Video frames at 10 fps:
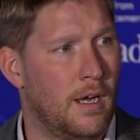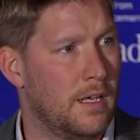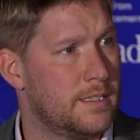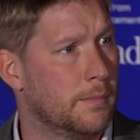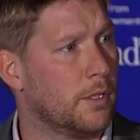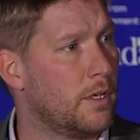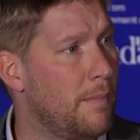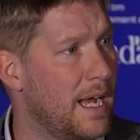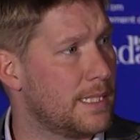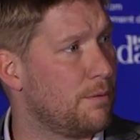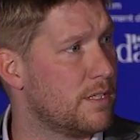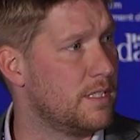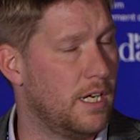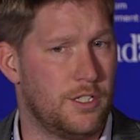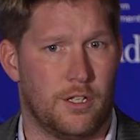Similar to Matt's
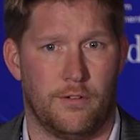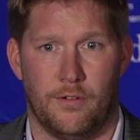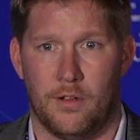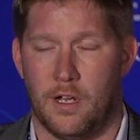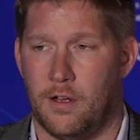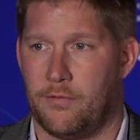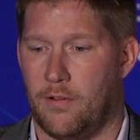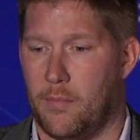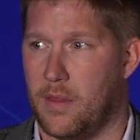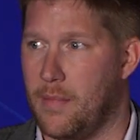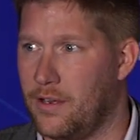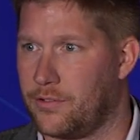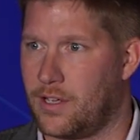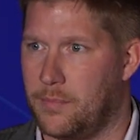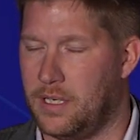presentation from the
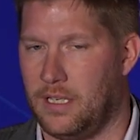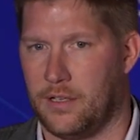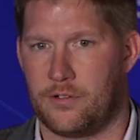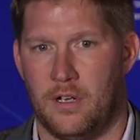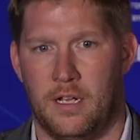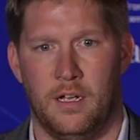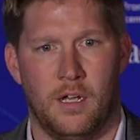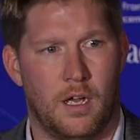metals company yesterday,